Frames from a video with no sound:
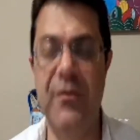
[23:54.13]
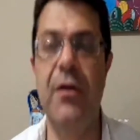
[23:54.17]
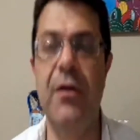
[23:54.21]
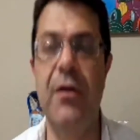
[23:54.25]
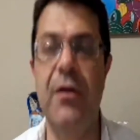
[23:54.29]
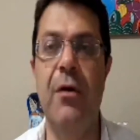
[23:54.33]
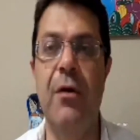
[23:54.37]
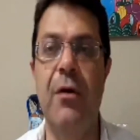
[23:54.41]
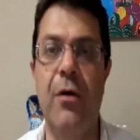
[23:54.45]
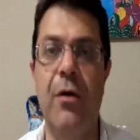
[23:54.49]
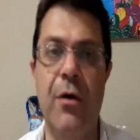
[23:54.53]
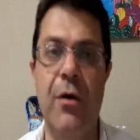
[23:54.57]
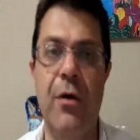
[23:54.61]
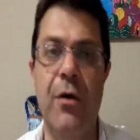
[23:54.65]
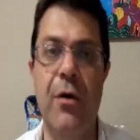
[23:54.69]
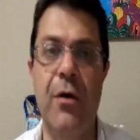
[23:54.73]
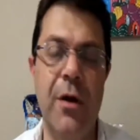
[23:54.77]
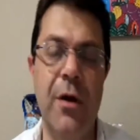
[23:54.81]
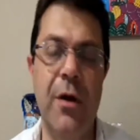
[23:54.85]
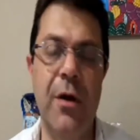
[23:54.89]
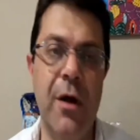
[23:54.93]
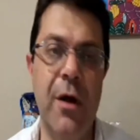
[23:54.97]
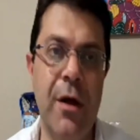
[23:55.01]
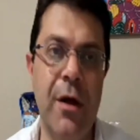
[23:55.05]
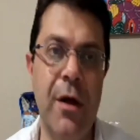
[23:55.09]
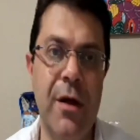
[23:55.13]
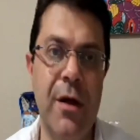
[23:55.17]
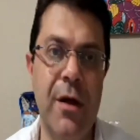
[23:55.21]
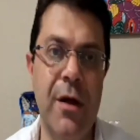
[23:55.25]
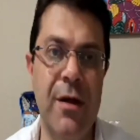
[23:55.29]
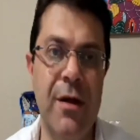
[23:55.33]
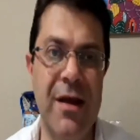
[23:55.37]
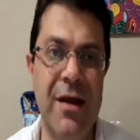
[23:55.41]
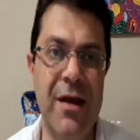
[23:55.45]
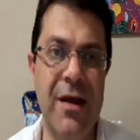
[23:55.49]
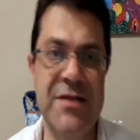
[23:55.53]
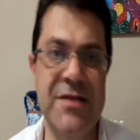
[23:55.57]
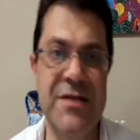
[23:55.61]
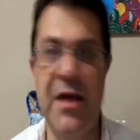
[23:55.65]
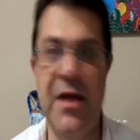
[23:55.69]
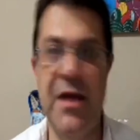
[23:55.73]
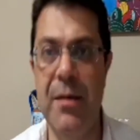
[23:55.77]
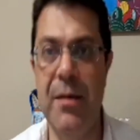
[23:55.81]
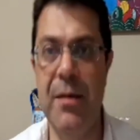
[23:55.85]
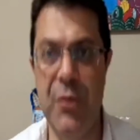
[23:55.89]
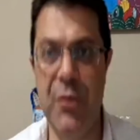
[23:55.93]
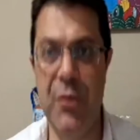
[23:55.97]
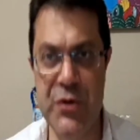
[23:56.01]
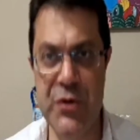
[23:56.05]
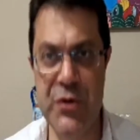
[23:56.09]
on let's say a
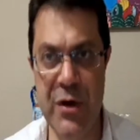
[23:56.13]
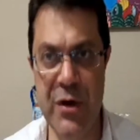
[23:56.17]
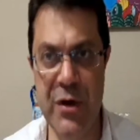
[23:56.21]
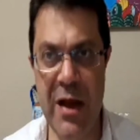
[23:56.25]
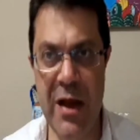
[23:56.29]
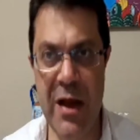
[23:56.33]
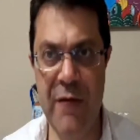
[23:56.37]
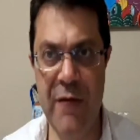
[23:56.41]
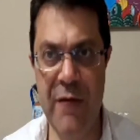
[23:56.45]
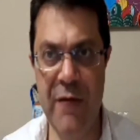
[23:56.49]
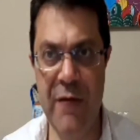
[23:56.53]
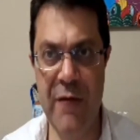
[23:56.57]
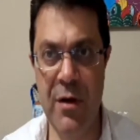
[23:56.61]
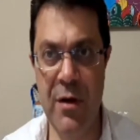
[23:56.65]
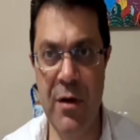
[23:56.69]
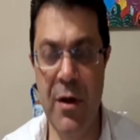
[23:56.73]
personal level.